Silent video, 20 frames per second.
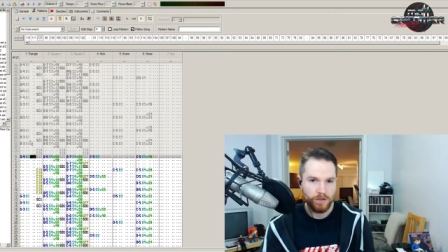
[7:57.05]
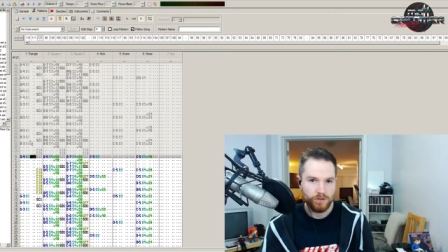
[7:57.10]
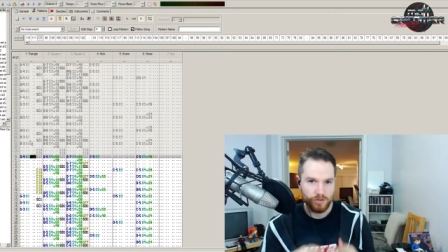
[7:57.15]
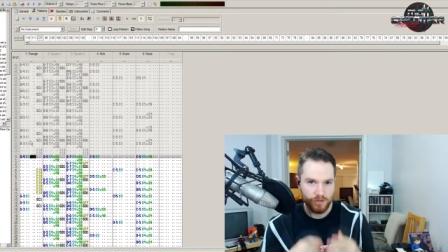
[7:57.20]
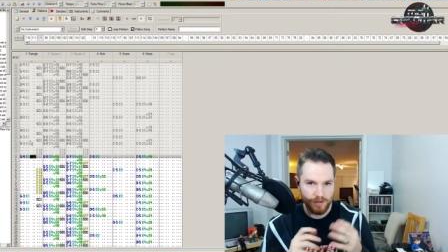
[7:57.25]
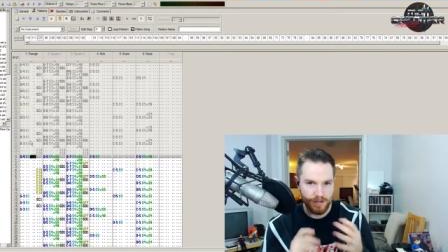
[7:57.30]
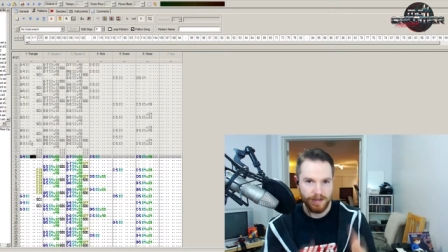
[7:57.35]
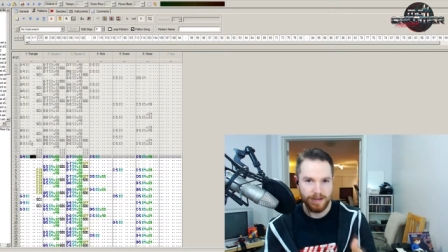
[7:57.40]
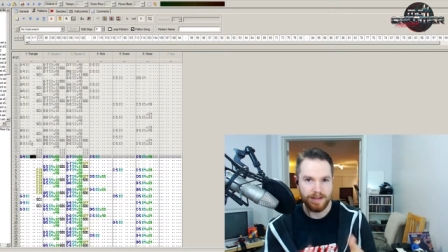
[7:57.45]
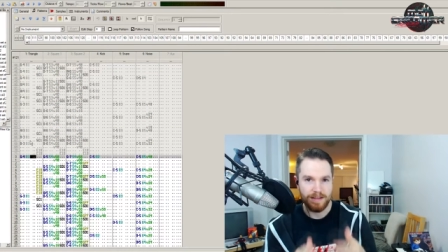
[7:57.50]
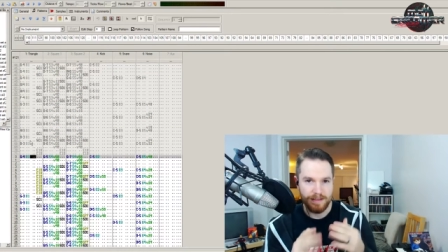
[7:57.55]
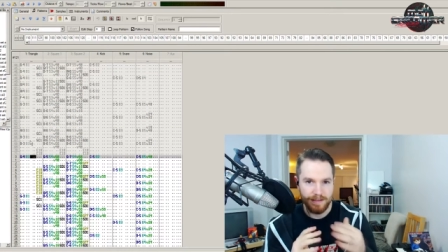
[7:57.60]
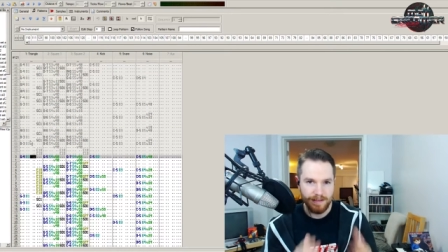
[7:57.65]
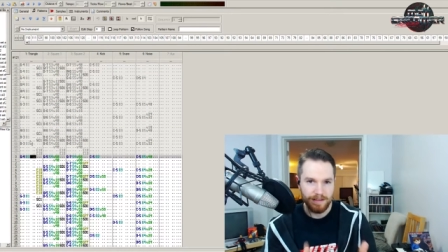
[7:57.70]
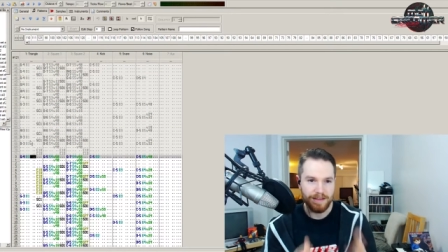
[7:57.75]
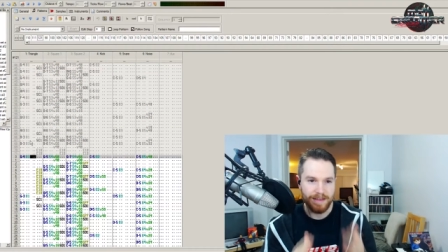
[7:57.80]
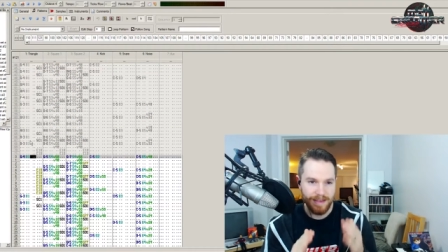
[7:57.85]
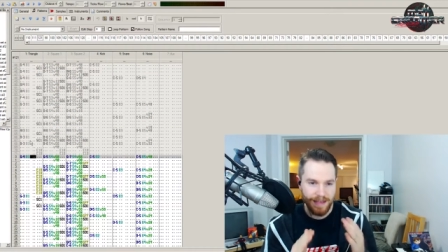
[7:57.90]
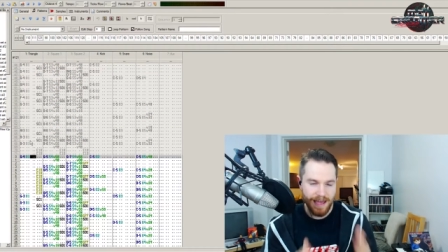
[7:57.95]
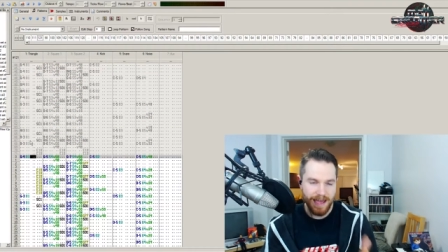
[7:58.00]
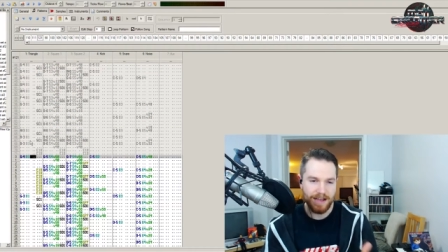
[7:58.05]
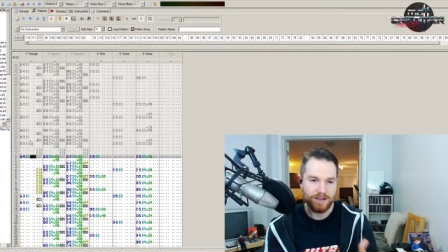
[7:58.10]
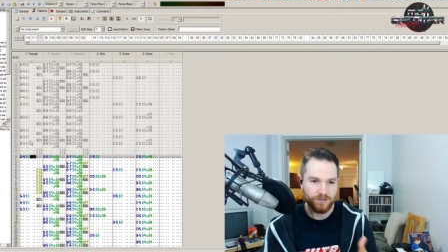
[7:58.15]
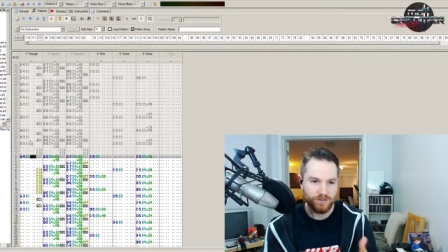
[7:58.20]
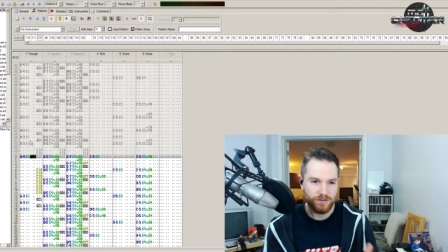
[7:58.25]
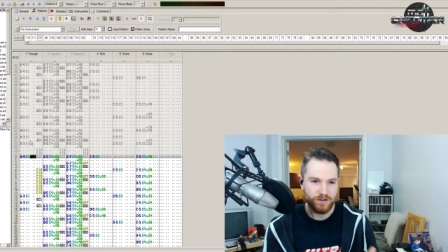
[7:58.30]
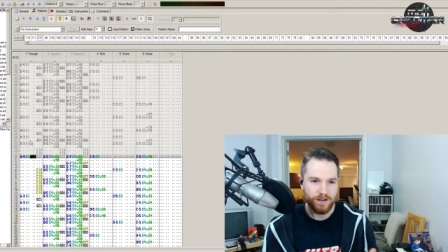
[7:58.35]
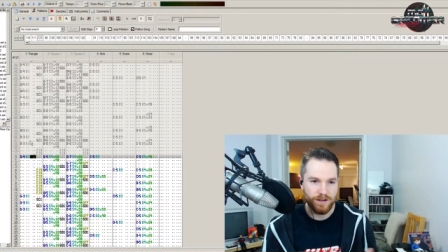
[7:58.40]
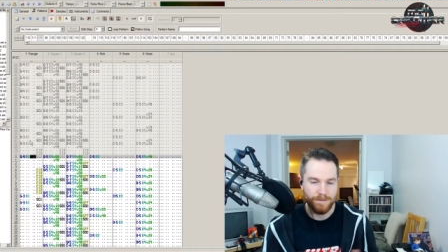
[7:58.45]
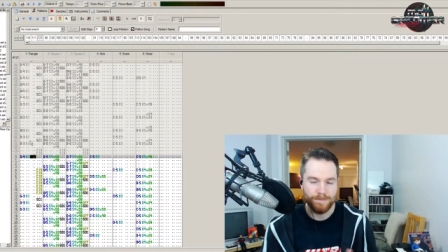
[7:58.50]
so that it like
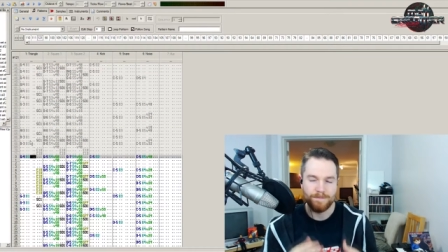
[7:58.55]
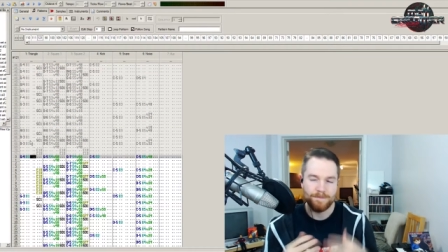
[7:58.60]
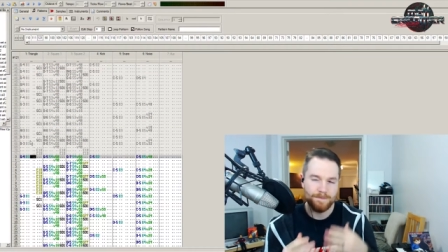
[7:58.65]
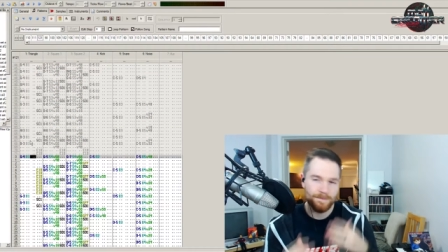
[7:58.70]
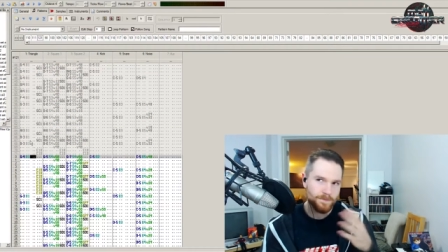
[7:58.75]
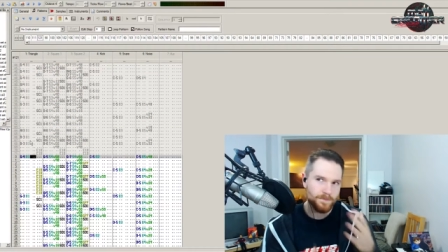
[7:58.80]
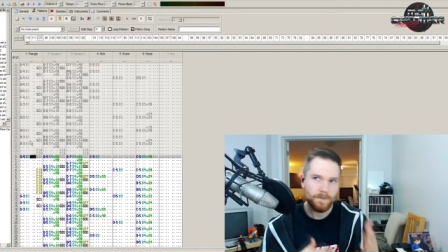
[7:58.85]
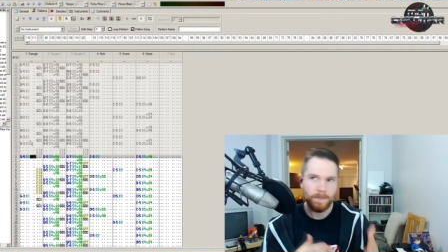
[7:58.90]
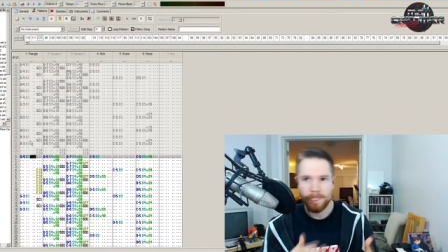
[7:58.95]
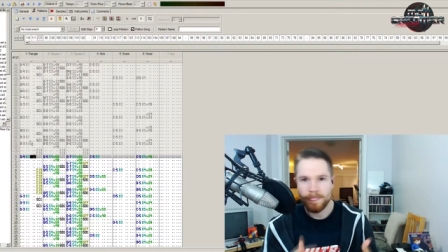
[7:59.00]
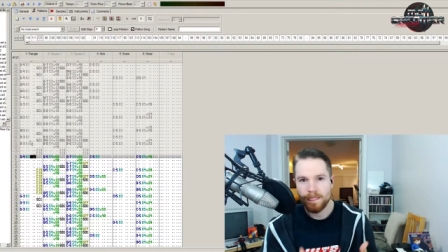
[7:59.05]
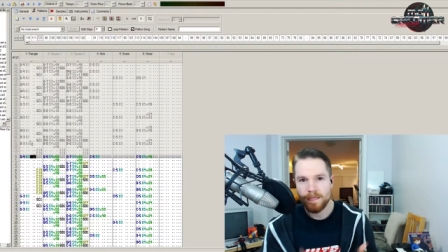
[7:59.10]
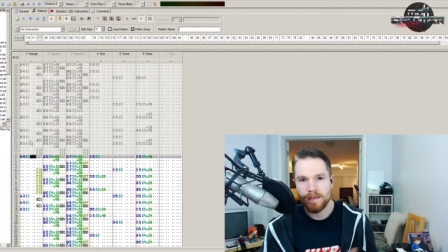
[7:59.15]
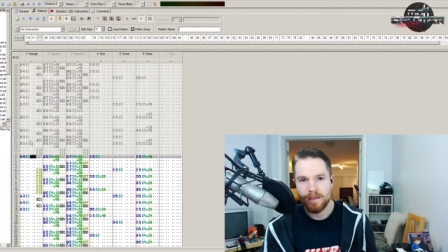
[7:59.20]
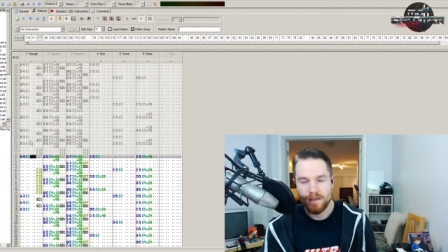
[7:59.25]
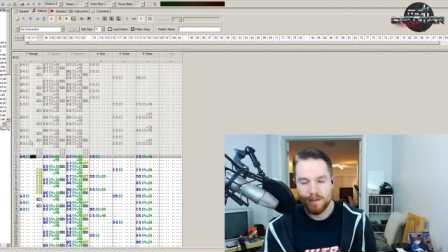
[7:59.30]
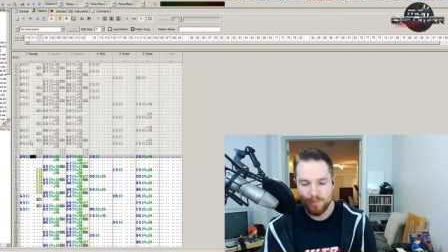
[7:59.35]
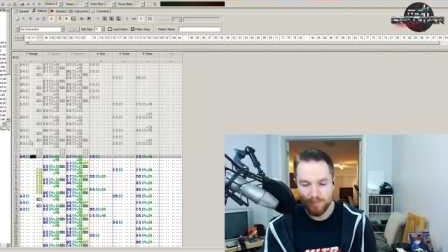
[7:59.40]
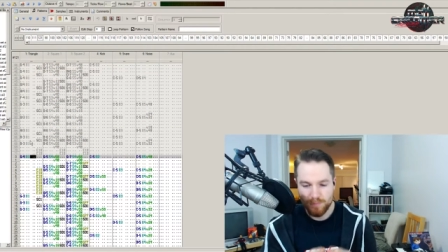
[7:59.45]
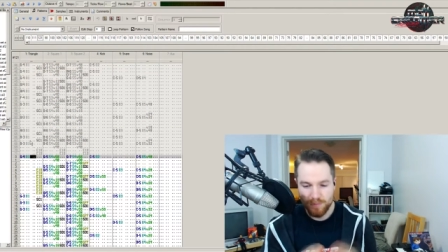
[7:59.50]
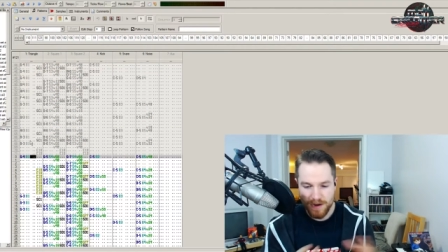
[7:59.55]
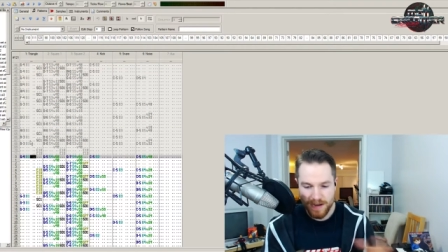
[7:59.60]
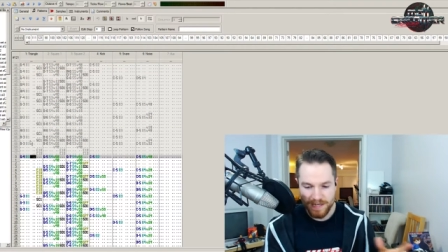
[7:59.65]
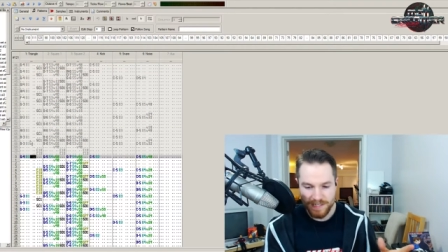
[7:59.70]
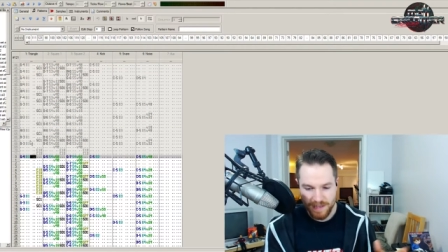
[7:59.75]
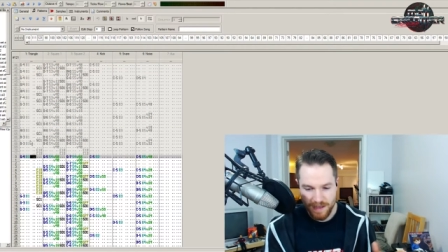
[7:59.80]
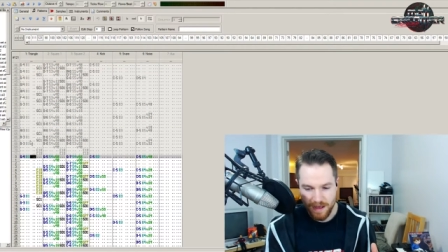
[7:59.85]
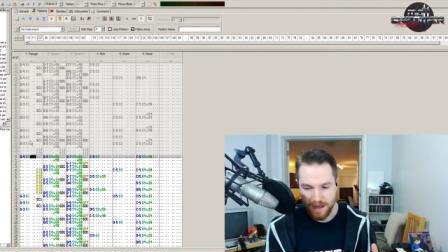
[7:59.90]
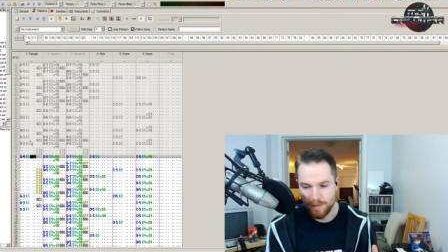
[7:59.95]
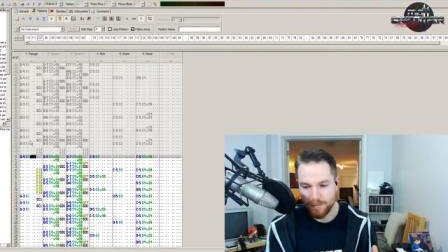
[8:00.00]
extra
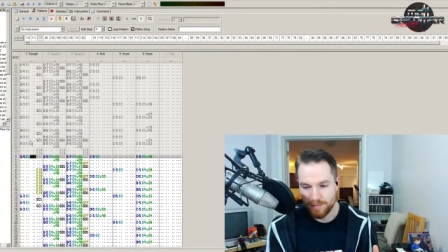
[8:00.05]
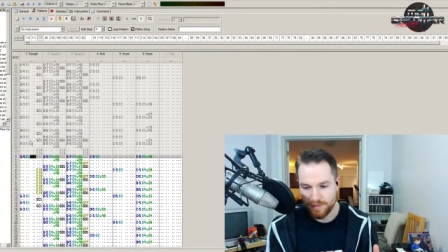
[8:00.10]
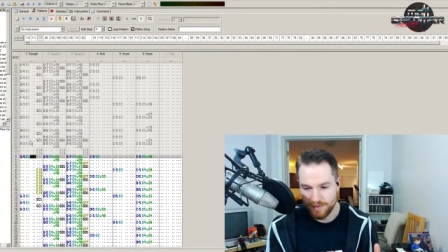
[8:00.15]
breaks up